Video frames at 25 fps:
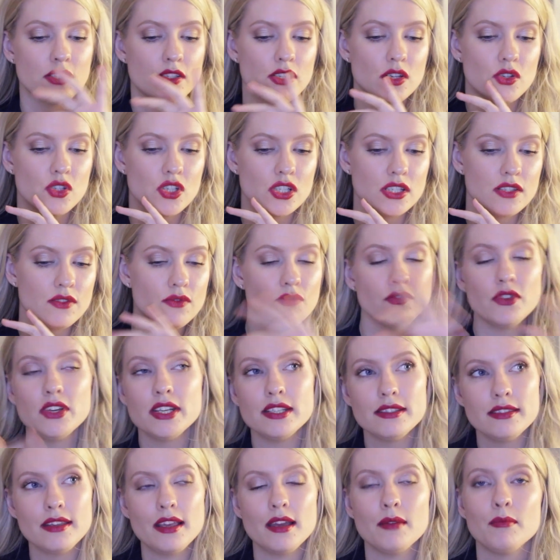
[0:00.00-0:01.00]
So just
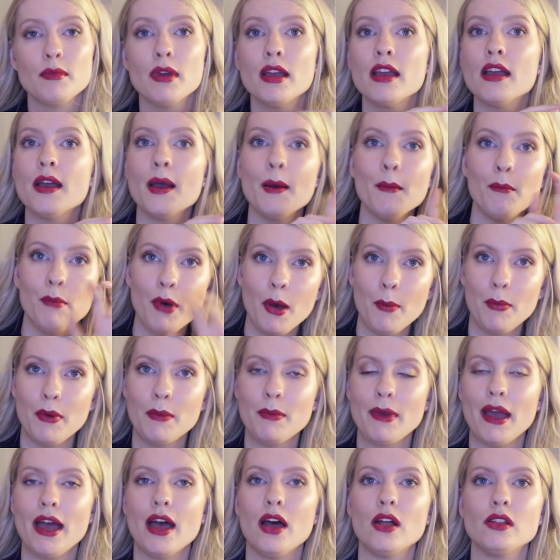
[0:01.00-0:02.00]
freeze them, pop them
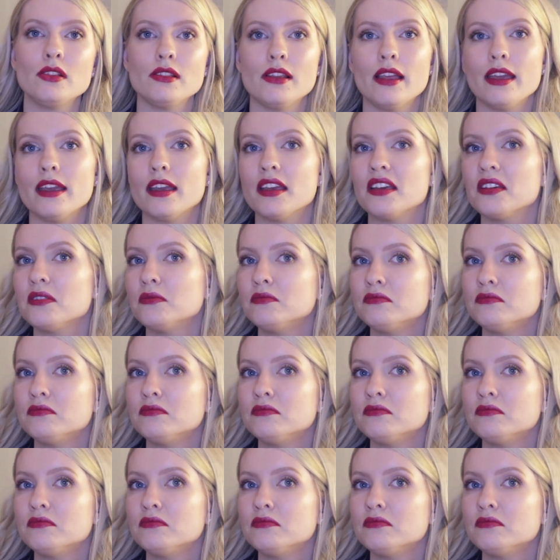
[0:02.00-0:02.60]
out like